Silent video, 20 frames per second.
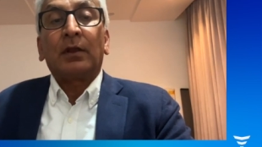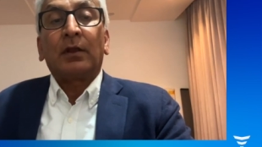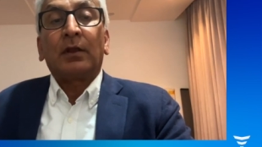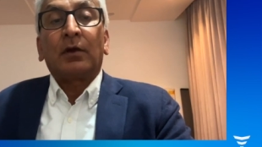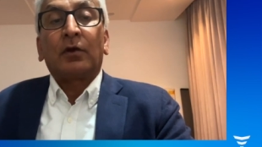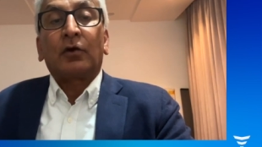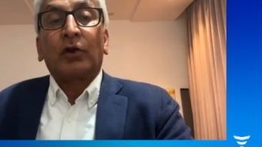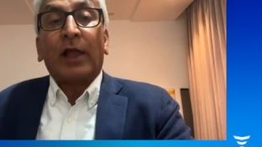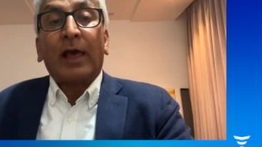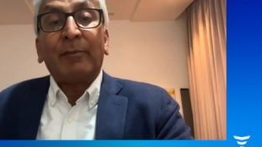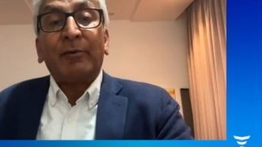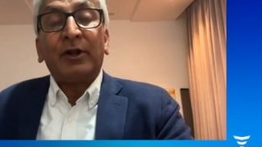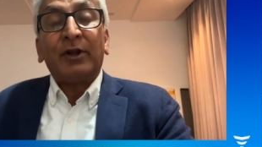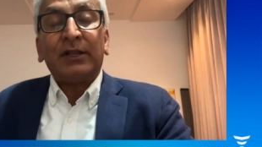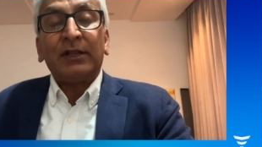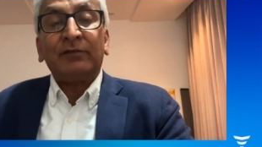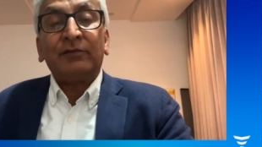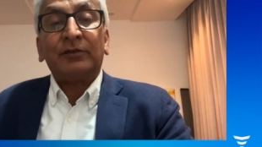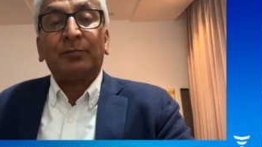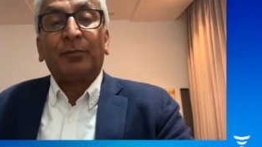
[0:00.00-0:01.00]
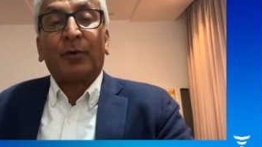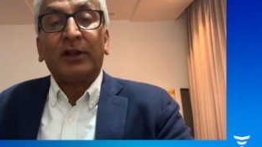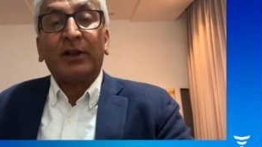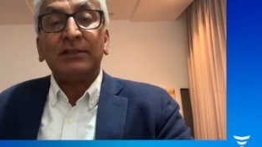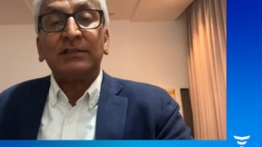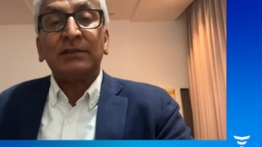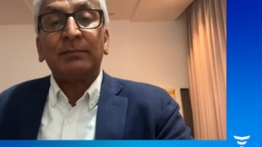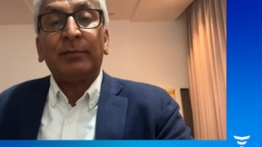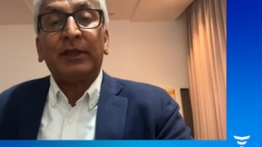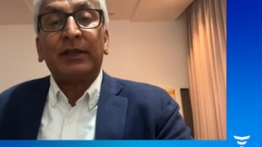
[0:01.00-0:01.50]
Collaborating with
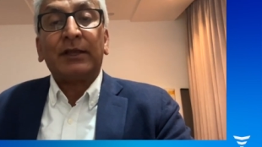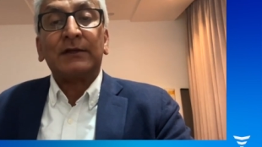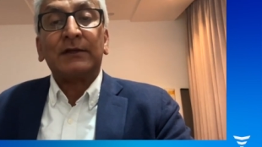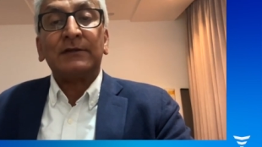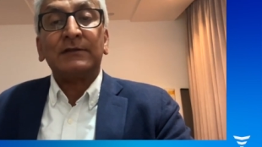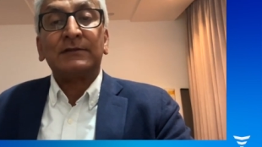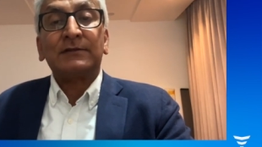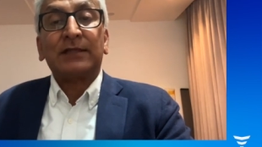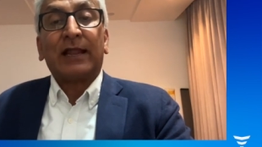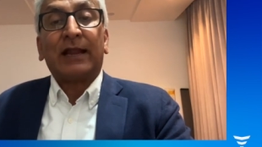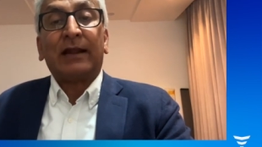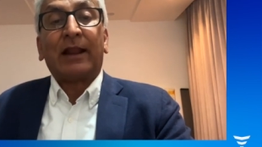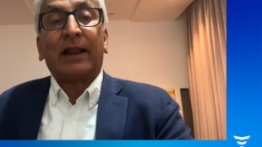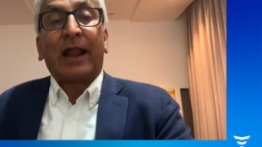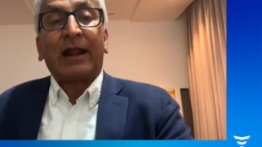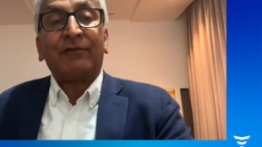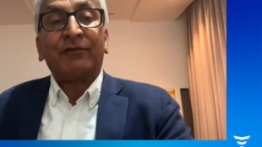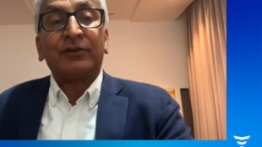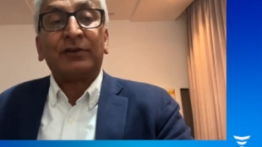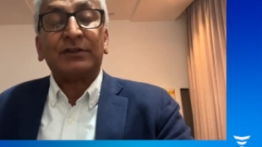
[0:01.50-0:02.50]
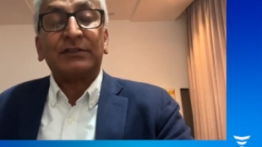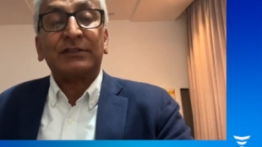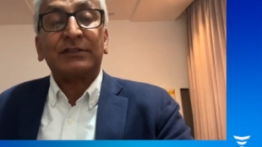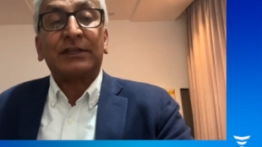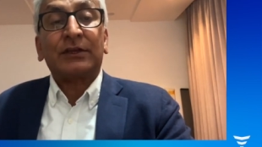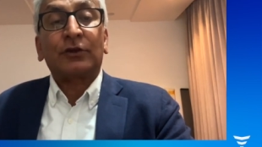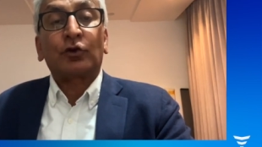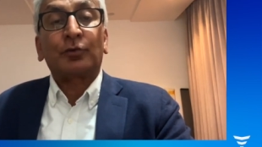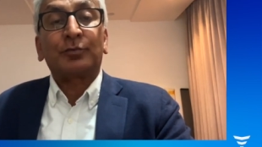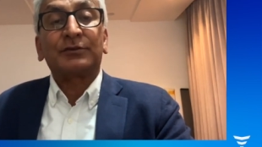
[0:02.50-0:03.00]
policymakers and advocacy
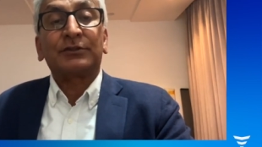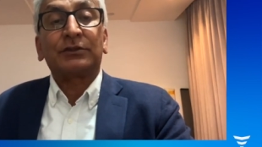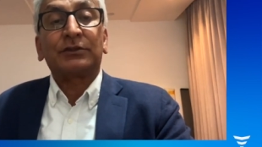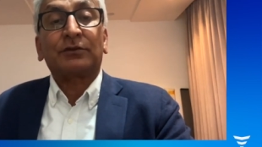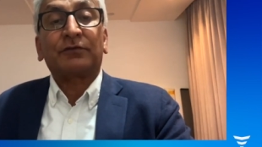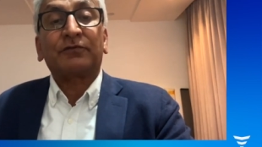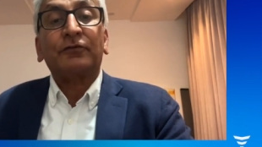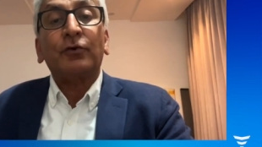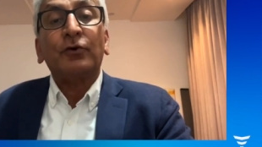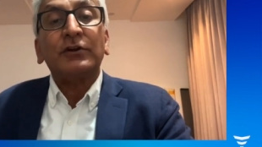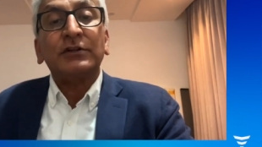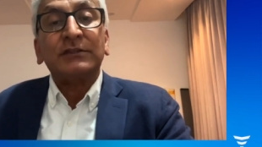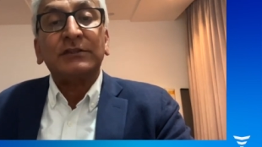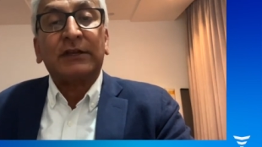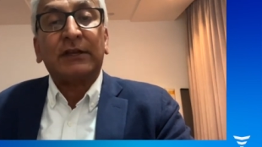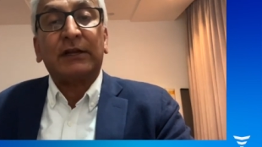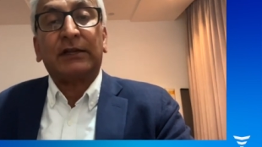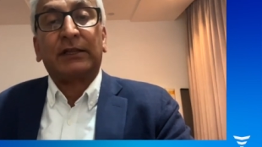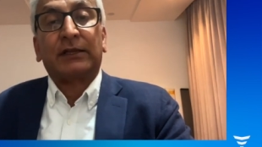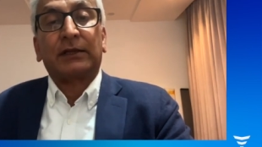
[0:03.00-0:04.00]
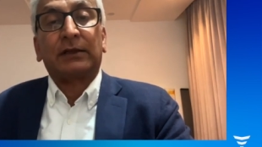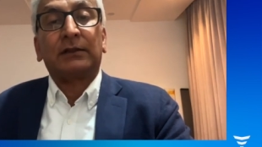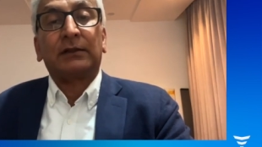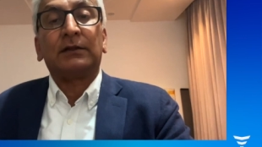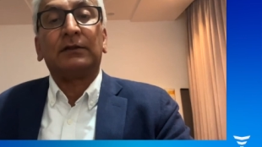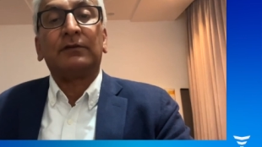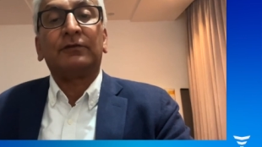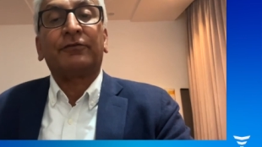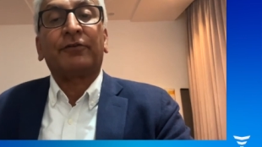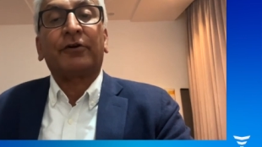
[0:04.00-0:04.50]
groups is of course
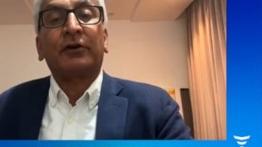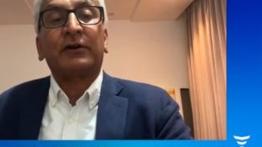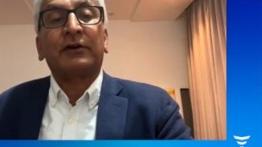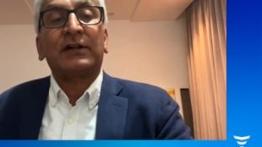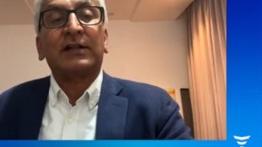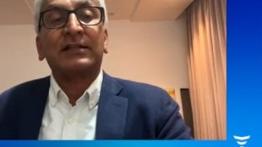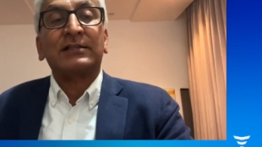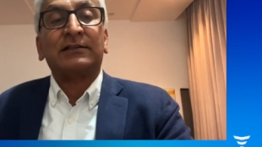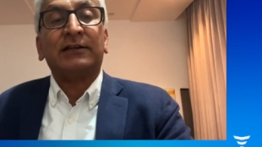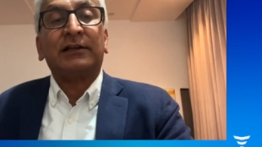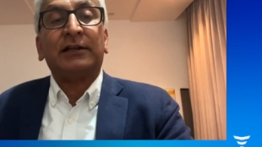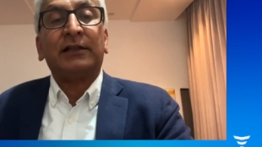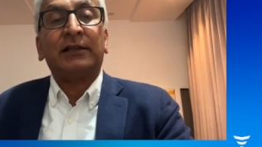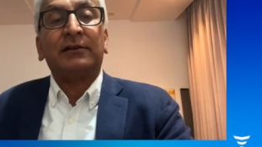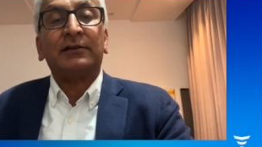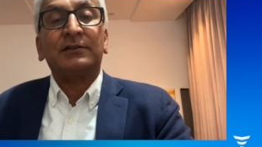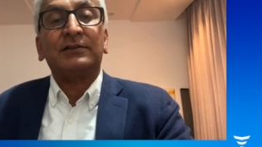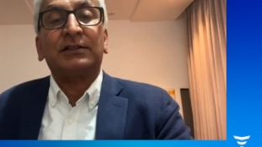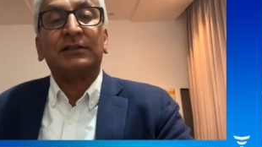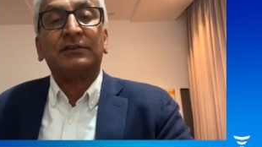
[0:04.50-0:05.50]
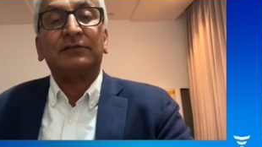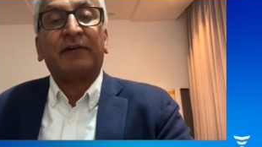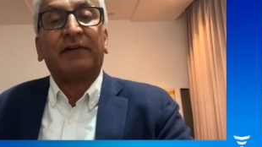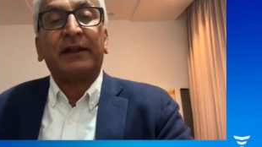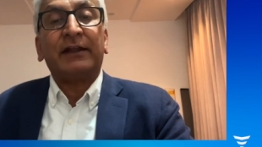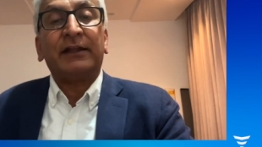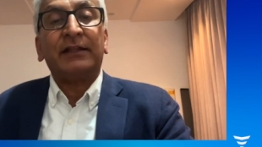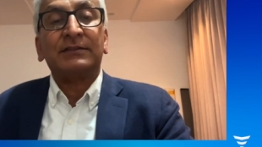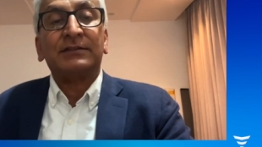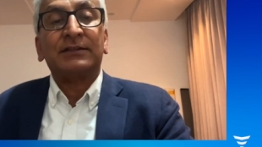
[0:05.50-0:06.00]
critical for translating research
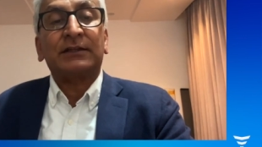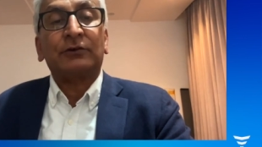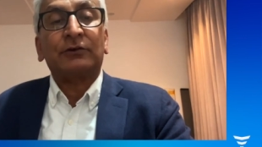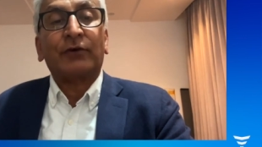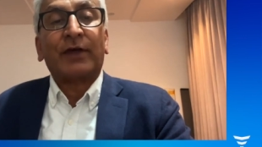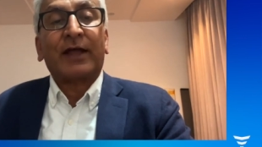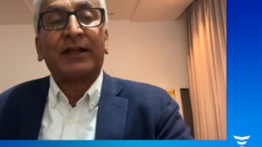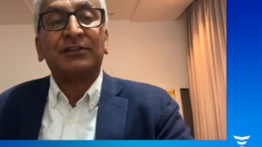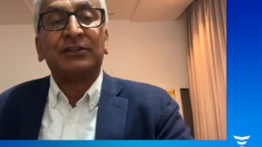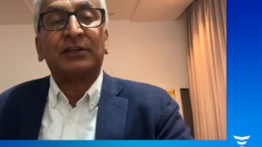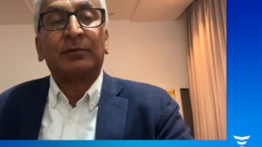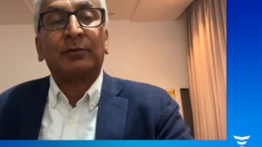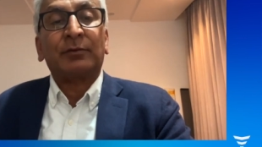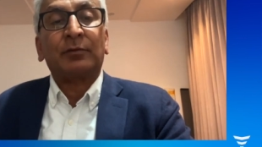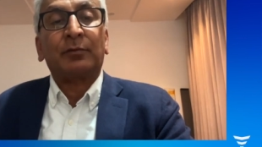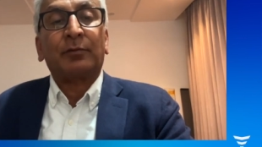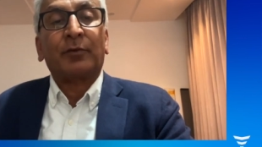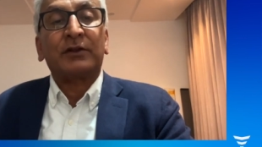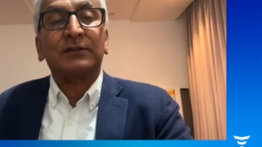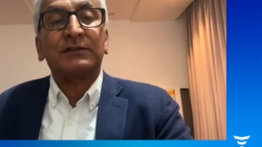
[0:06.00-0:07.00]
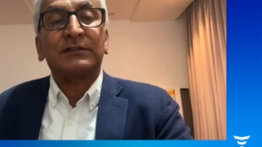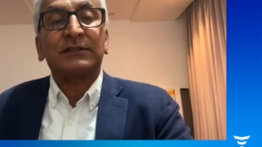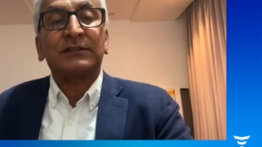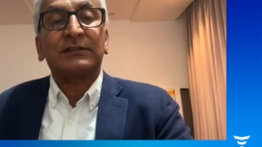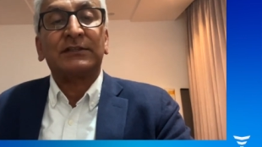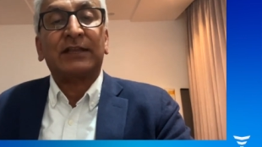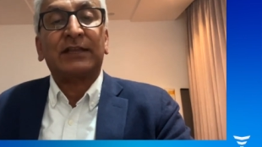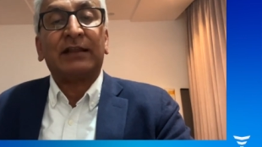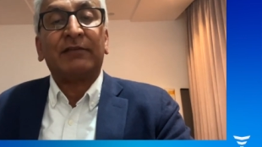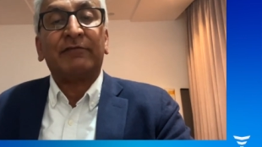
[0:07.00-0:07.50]
findings into actionable
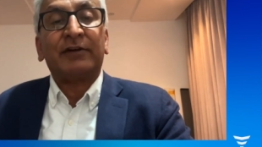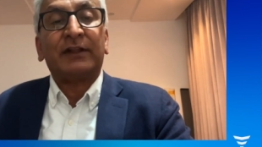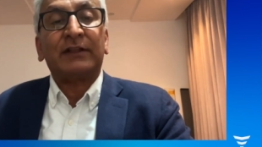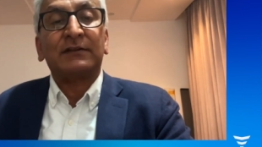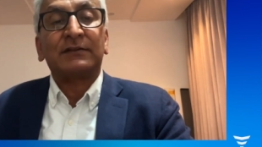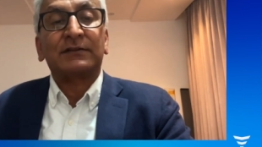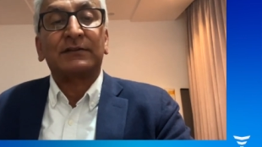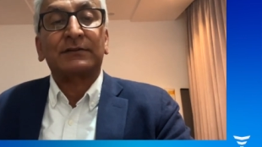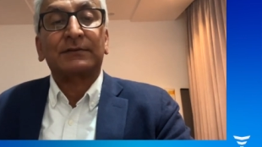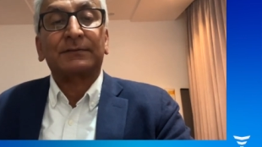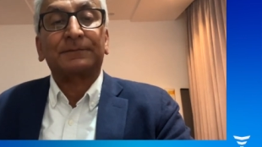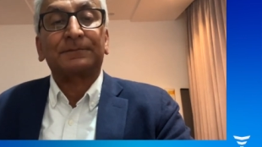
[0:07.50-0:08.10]
policies and evidence.